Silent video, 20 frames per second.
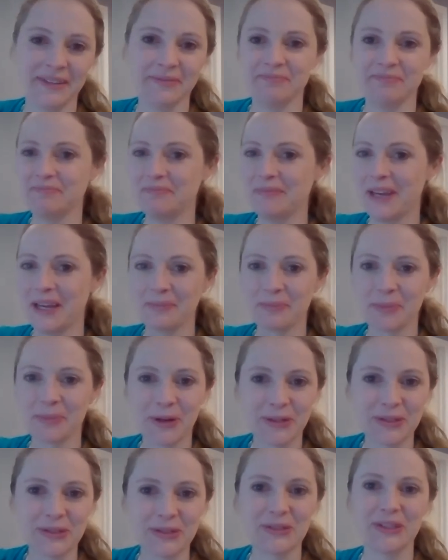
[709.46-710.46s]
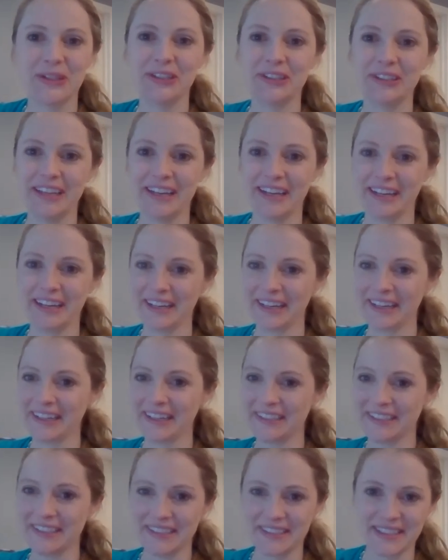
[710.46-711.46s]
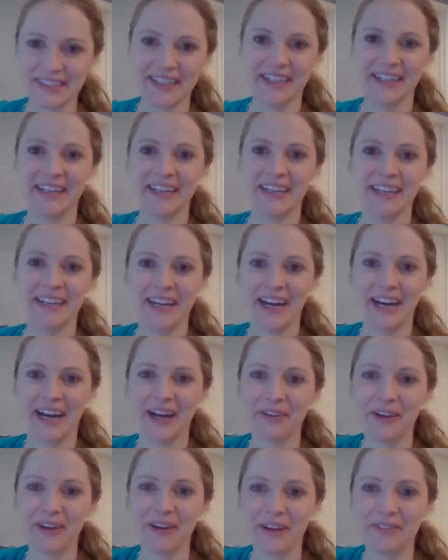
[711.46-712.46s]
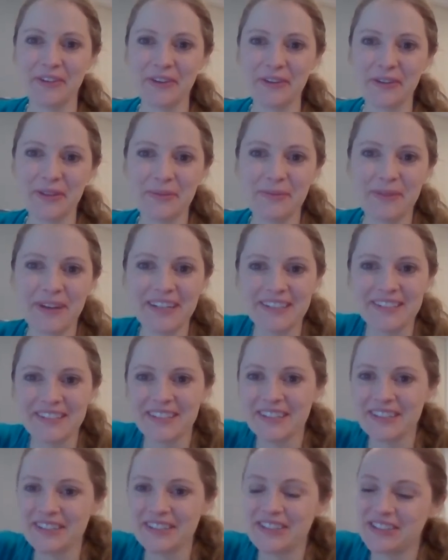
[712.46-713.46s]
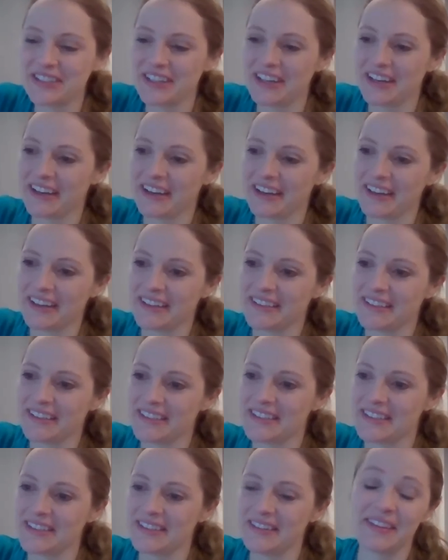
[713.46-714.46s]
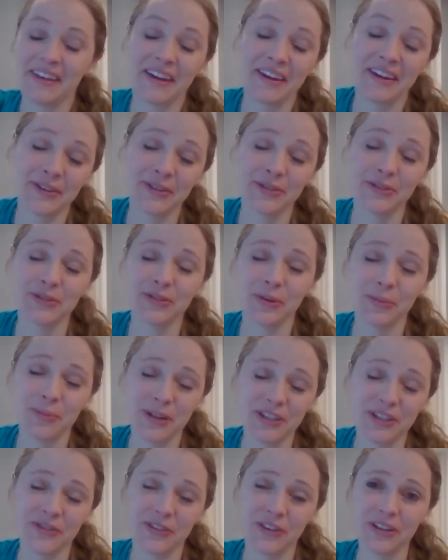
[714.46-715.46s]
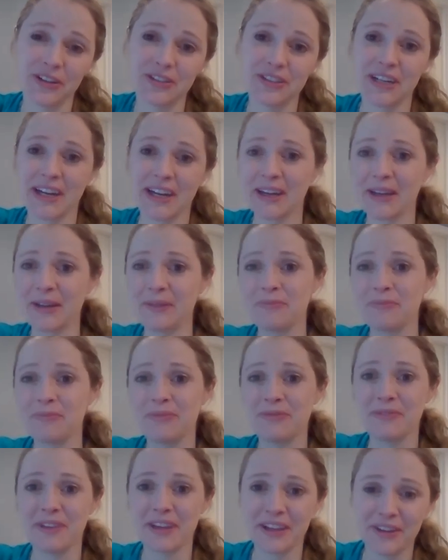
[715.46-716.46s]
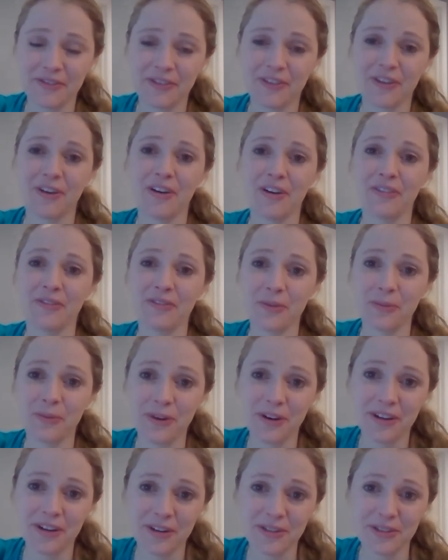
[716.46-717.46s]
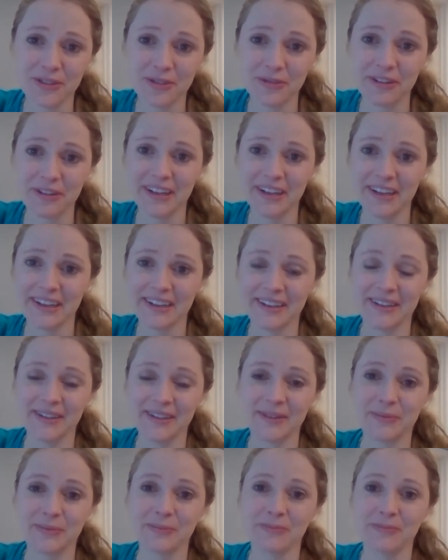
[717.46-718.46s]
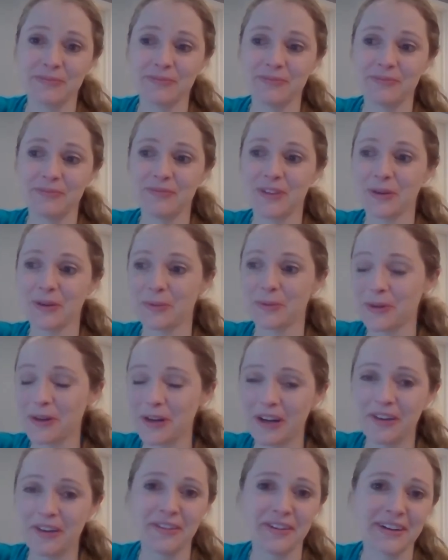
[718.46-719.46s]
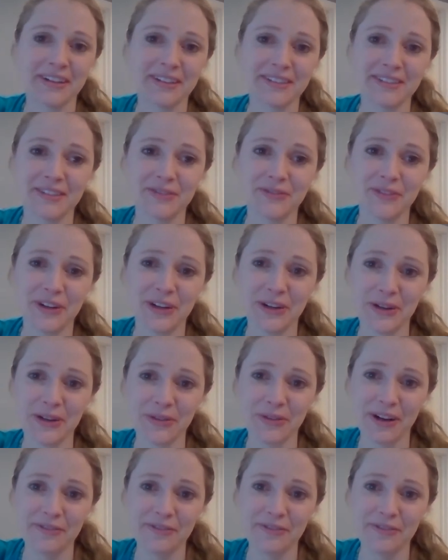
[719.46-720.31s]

and personal, and I feel the message. And thank you so much for your time. Thank you for all of the work you're doing. The Aurora Health Alliance is very